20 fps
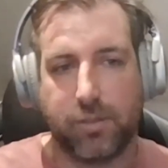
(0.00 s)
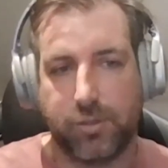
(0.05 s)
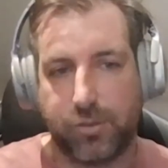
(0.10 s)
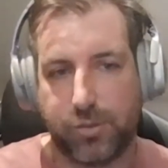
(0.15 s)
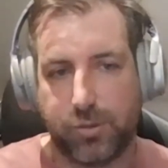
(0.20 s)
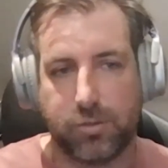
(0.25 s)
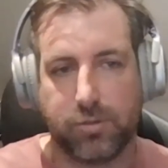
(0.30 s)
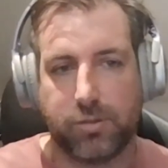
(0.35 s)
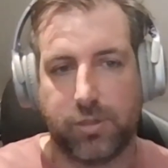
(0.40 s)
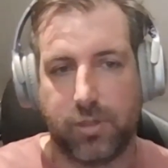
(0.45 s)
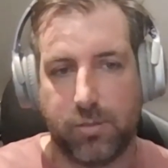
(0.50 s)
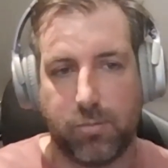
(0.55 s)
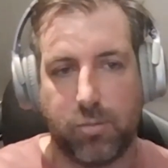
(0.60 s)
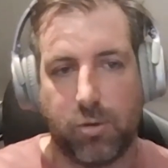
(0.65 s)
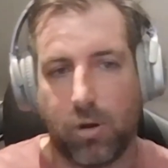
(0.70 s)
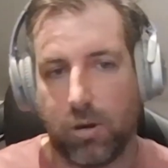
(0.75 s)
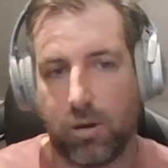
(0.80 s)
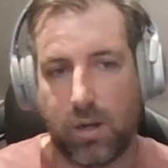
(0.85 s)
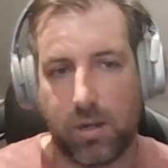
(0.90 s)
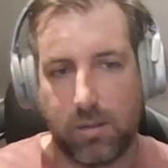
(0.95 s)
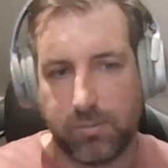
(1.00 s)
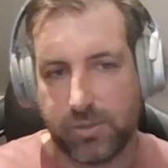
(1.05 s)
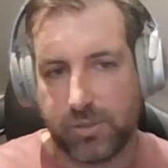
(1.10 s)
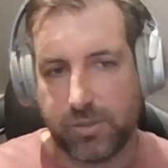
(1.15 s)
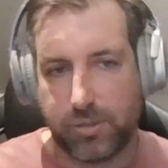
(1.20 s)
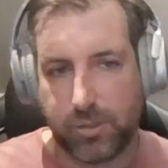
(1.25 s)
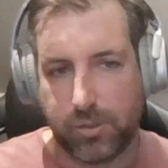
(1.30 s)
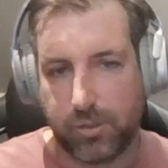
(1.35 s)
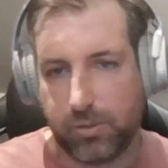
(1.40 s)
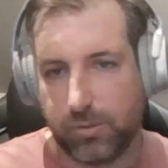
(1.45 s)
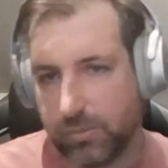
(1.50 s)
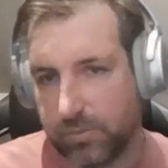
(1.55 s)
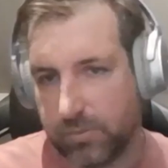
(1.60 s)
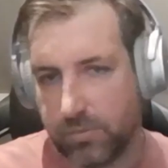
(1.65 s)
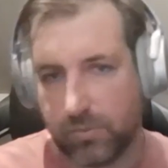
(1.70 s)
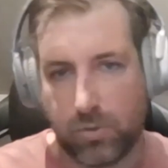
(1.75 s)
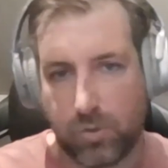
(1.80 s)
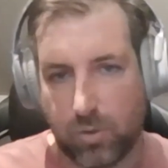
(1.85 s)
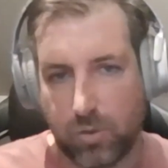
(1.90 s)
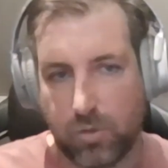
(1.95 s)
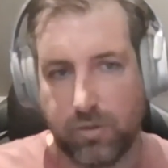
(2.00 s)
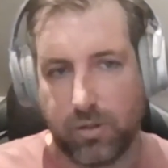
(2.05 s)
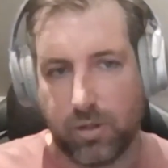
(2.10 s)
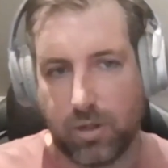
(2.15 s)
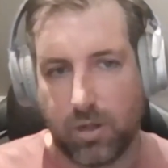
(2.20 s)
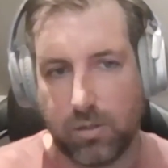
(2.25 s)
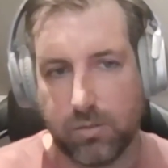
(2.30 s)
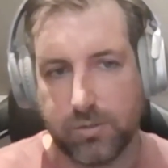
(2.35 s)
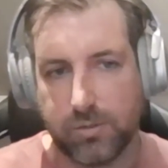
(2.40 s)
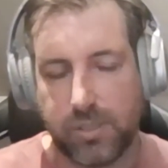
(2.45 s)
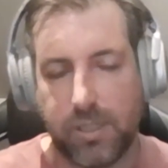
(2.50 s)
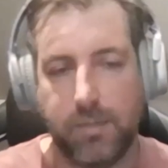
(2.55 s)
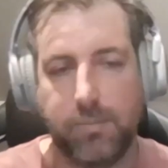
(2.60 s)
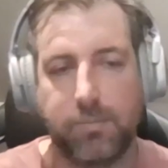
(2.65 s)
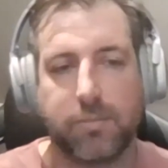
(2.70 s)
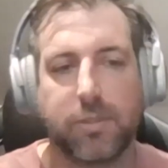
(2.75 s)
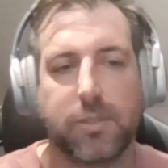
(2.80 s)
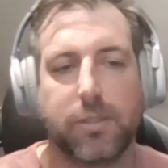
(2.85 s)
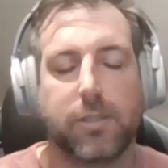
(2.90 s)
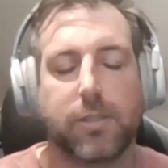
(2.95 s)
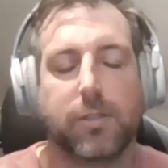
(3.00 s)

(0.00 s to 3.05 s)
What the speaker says: the short-term programs to the whole team